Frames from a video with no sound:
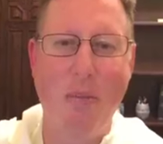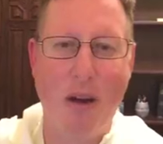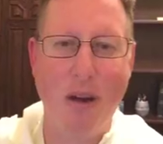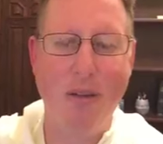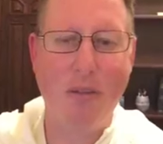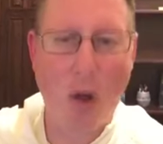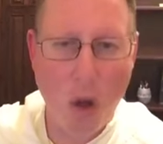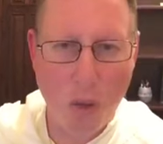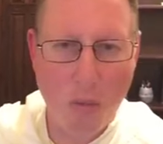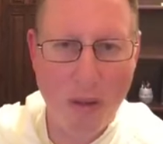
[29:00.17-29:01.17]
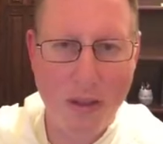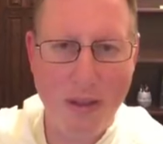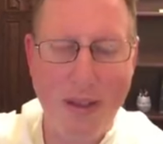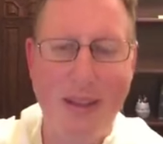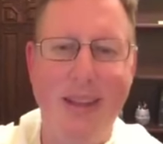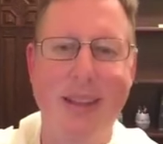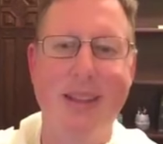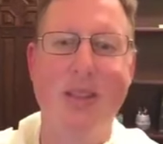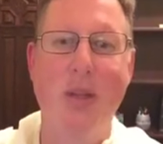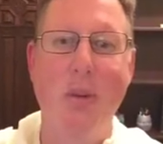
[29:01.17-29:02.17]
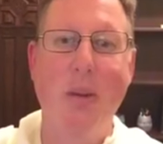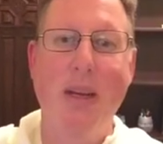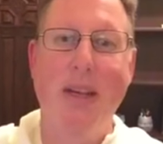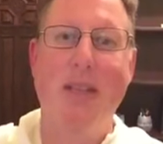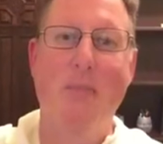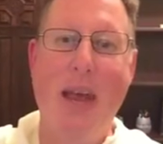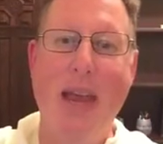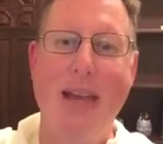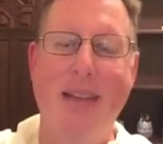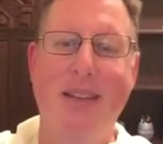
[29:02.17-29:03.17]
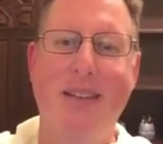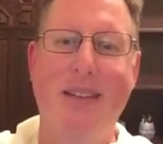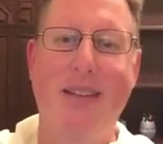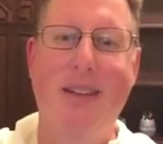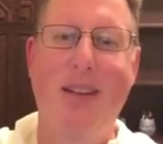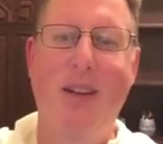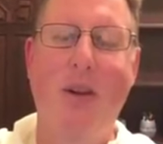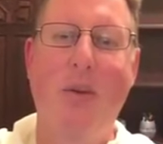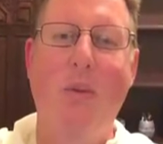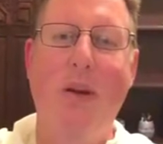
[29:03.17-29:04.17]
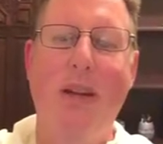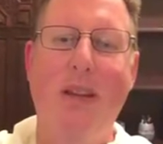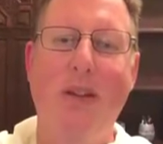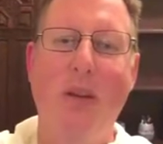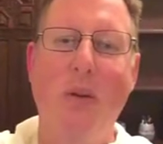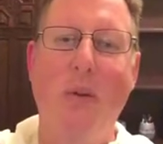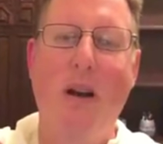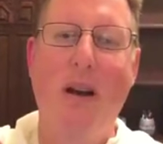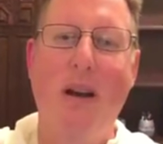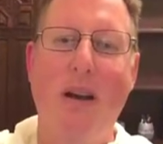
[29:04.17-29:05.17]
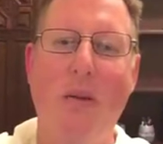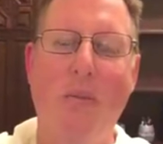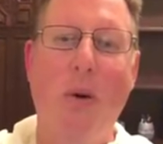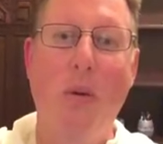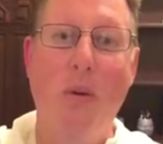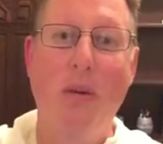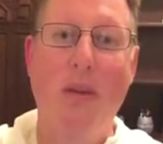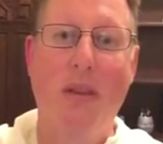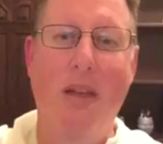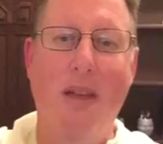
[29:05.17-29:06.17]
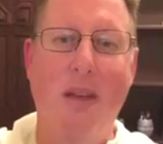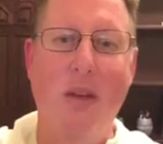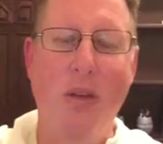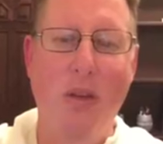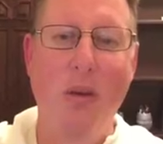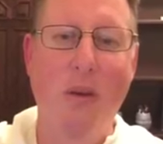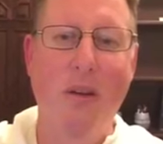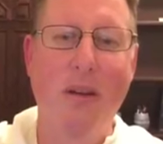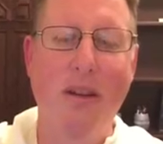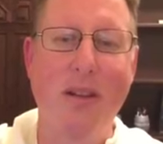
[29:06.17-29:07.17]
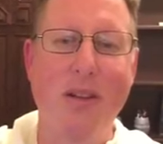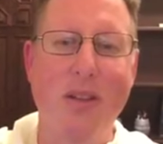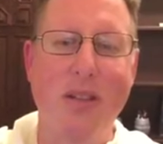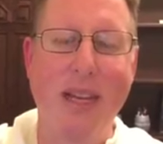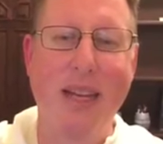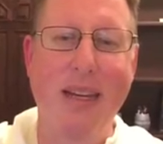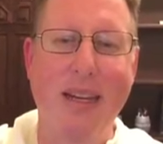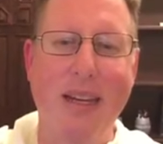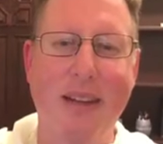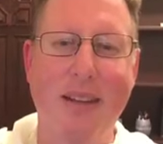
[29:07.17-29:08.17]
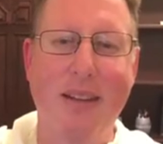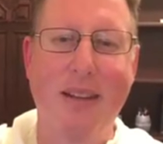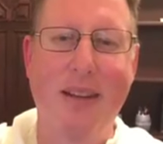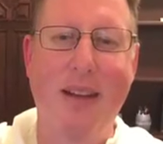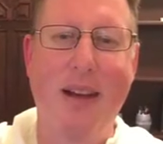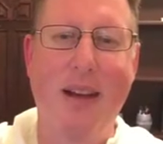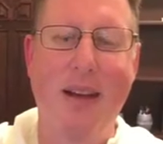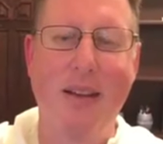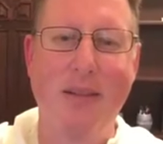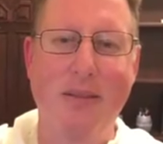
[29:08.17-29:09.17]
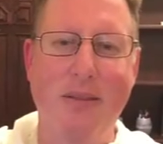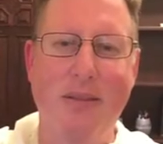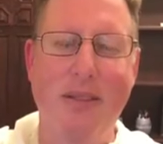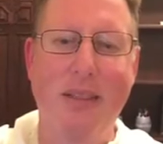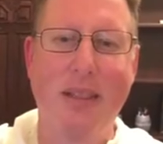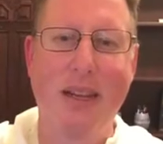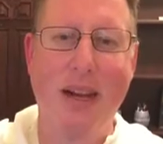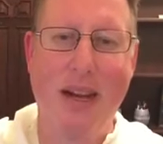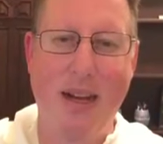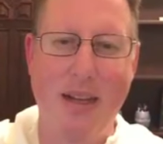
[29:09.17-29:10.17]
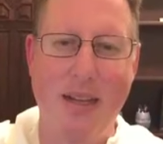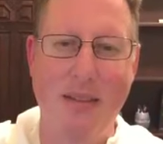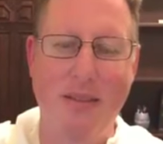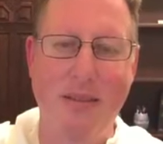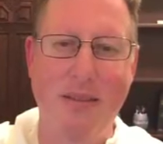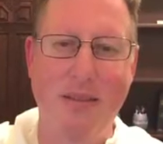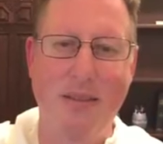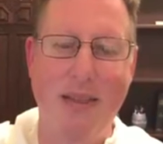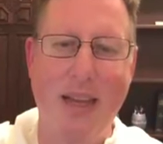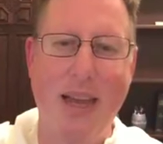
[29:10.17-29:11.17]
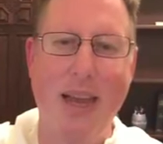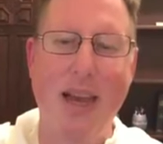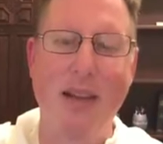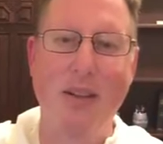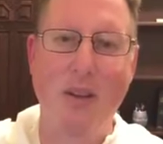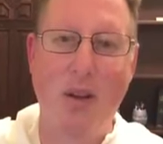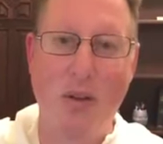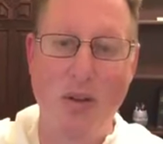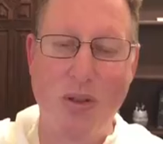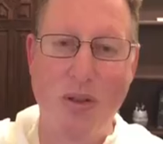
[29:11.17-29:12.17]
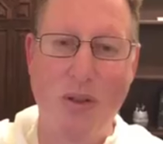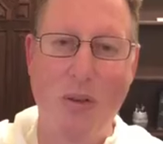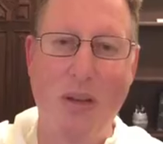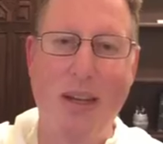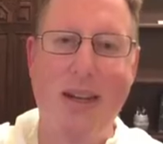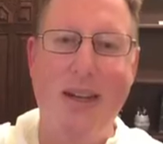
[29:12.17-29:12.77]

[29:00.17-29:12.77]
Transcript: part of hope is to expand, whether you are both your understanding of God and also